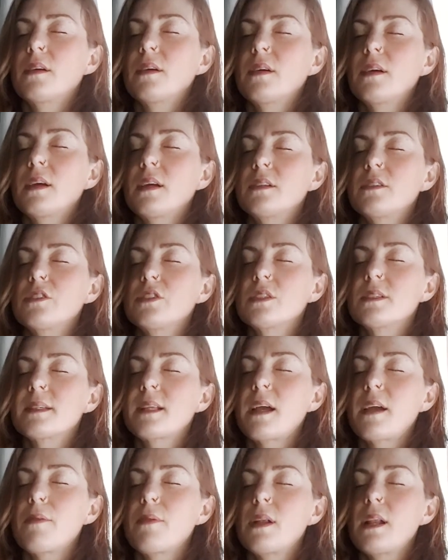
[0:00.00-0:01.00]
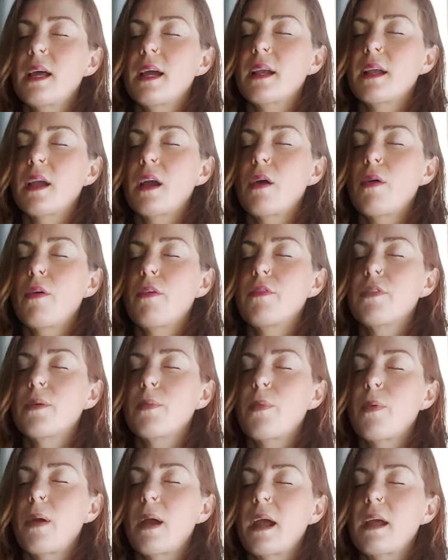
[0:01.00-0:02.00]
and just like we let go of the
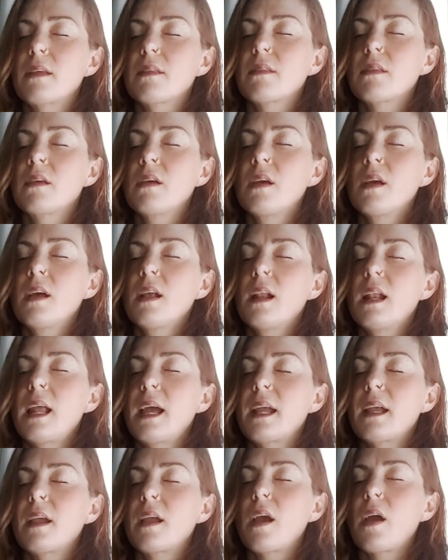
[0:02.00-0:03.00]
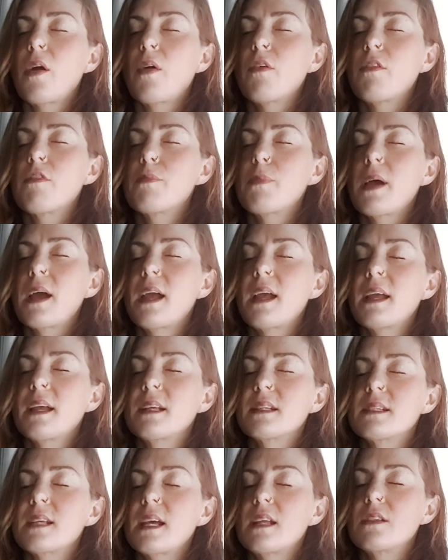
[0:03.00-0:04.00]
breath, letting go of paying
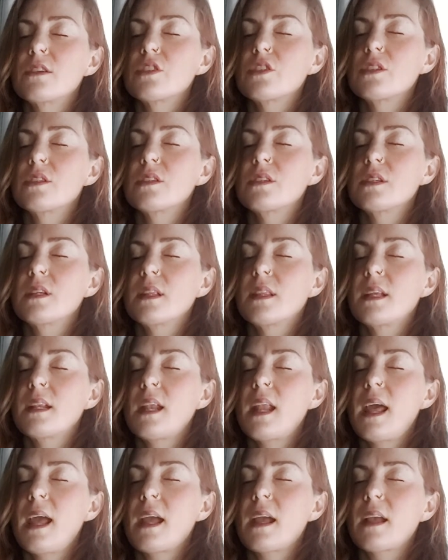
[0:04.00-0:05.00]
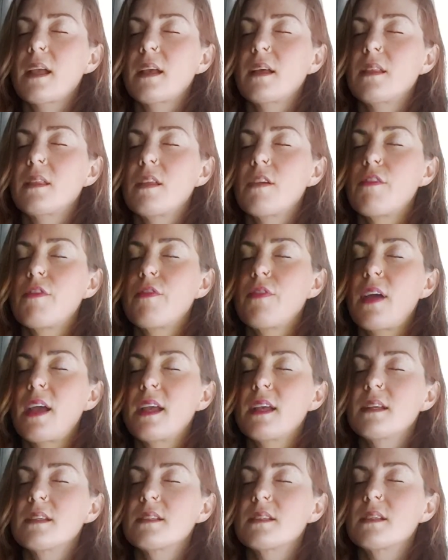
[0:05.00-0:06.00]
attention to the neck and the
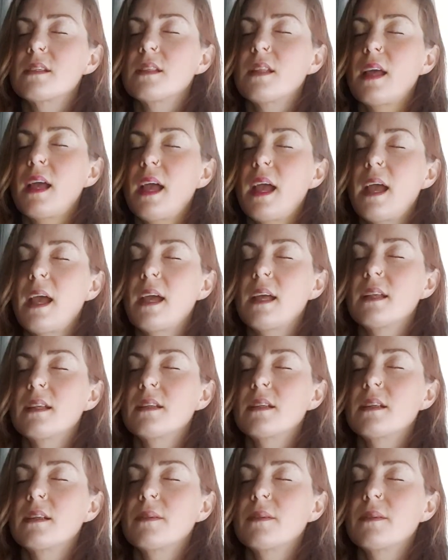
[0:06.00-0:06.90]
face and the head.